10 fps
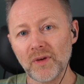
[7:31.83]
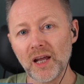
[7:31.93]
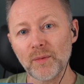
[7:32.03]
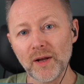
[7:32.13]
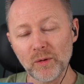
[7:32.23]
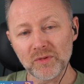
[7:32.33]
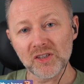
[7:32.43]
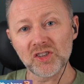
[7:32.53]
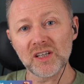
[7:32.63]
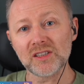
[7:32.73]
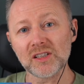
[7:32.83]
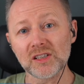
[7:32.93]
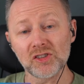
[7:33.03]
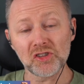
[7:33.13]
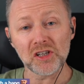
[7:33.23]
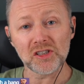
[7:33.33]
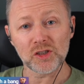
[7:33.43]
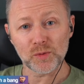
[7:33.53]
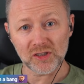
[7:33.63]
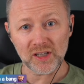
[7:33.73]
And he went up to Jesus as
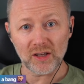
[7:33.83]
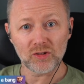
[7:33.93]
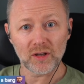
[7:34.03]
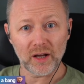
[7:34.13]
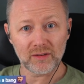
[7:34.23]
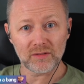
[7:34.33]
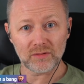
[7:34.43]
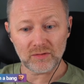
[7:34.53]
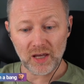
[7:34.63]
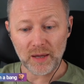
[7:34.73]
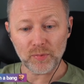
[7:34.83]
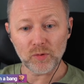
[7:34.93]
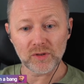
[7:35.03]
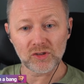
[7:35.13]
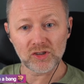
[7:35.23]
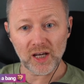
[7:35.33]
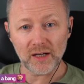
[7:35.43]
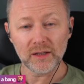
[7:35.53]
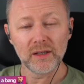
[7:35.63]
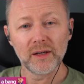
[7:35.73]
Jesus was sitting down at a table and
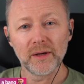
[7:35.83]
chair